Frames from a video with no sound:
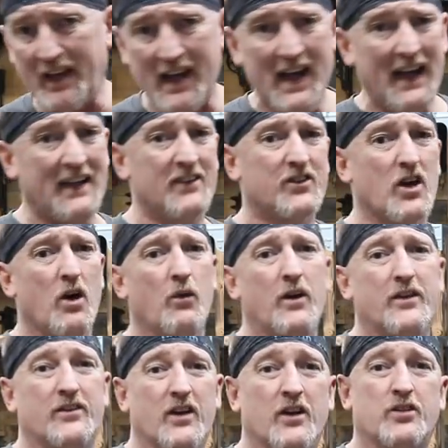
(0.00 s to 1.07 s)
And as
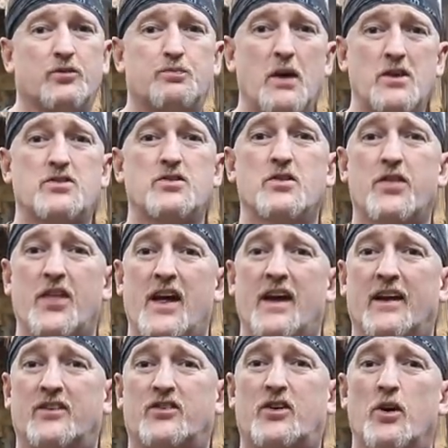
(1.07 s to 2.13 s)
always, a special
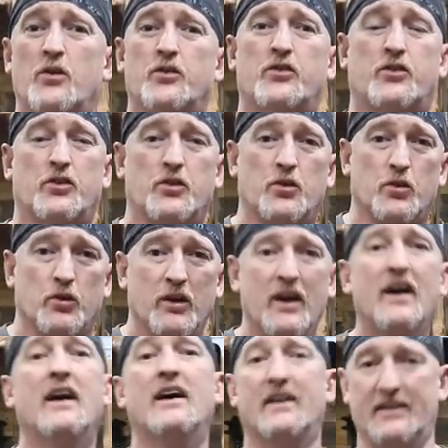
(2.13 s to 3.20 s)
thanks goes to
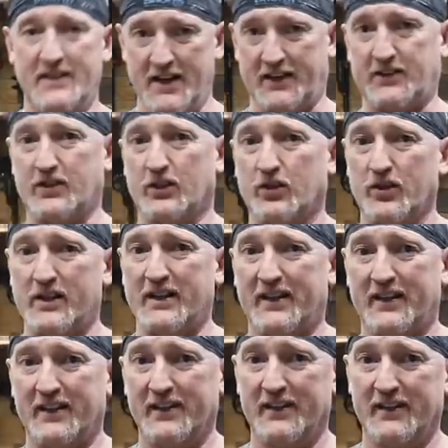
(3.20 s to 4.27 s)
Nick the
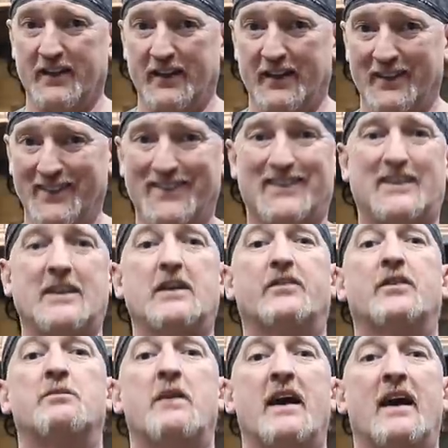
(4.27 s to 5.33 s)
Greek,
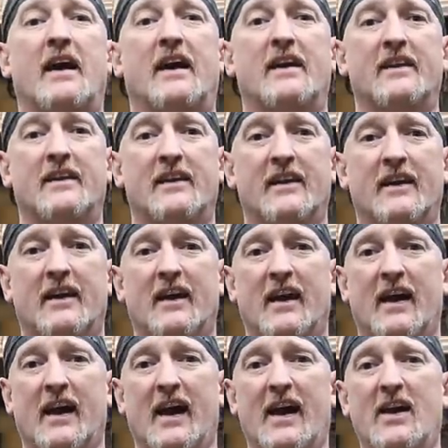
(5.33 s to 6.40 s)
Steven Mann,
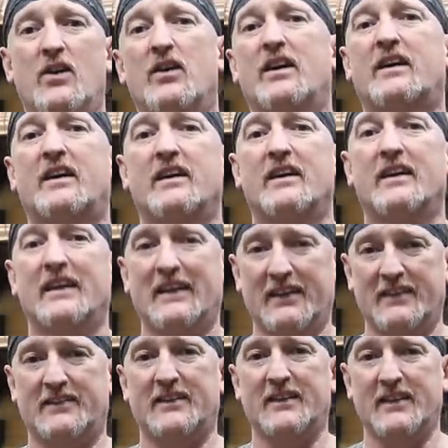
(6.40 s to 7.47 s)
Eric
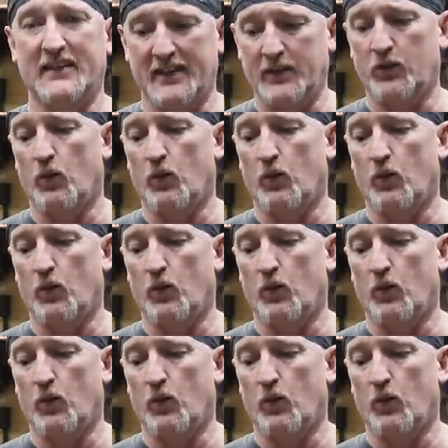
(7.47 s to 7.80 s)
Eazy E.